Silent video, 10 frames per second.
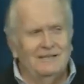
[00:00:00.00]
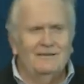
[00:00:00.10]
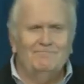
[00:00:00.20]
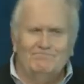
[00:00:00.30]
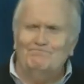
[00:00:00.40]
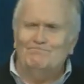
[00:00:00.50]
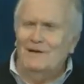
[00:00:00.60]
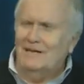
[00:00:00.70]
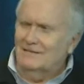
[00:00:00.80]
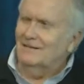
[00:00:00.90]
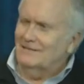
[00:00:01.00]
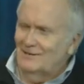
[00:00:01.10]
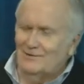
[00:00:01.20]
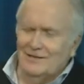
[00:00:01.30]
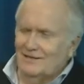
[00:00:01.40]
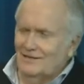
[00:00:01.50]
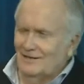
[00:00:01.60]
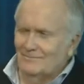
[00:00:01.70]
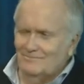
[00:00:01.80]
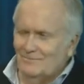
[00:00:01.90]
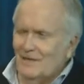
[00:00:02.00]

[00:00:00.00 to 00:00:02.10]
that, hmm, I'd like to hear that again.